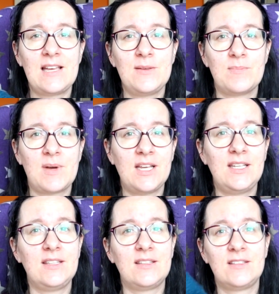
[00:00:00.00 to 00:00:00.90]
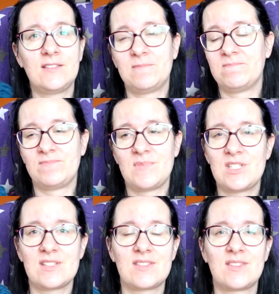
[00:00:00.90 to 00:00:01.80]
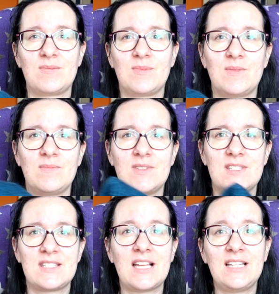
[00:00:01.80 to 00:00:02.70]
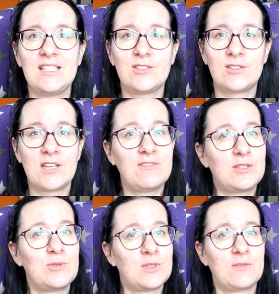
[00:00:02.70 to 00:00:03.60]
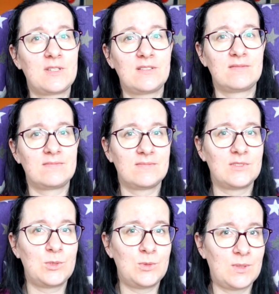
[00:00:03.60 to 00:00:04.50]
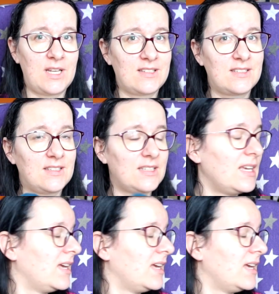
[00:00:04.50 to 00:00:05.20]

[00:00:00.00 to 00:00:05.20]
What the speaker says: I might just sell it or give it to someone who likes it.